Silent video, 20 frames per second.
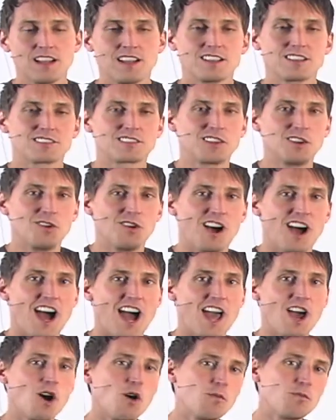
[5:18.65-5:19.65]
So
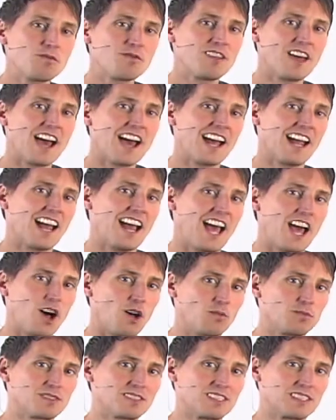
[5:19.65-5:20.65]
I hope that
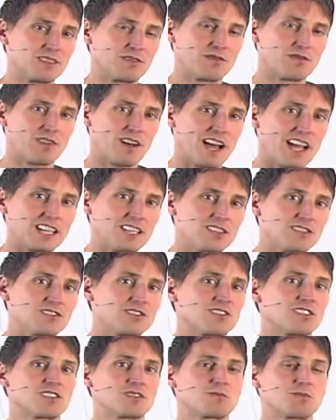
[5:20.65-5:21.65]
helps define
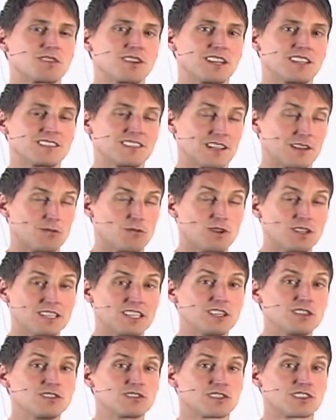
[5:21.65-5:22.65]
user experience and
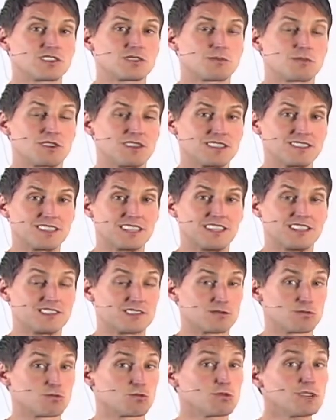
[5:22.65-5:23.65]
what user experience
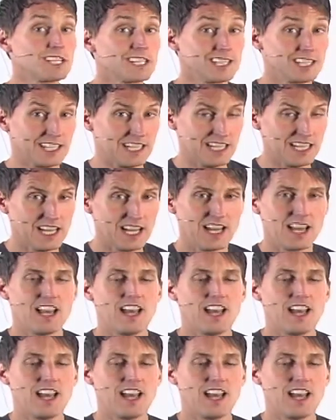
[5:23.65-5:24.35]
is really,